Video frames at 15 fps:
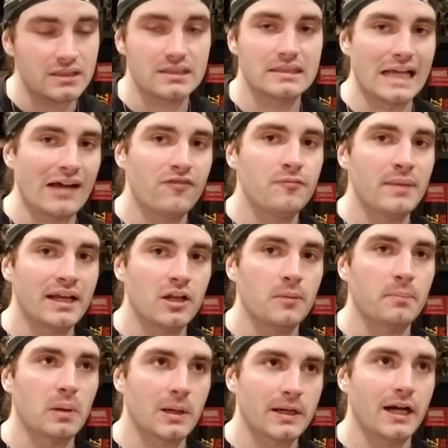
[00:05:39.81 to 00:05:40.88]
death metal
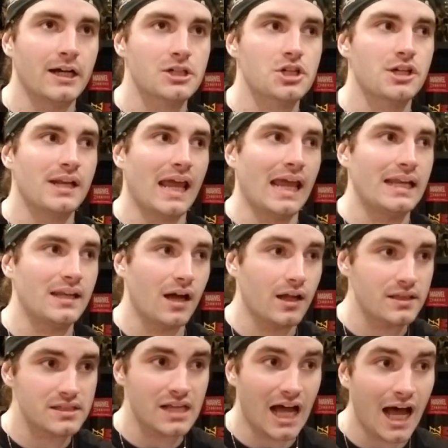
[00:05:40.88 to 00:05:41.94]
percussion, and
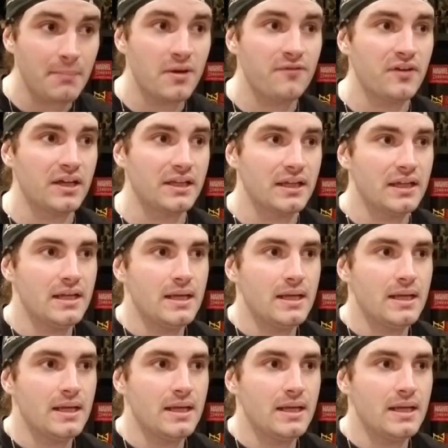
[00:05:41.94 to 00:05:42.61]
on top of it,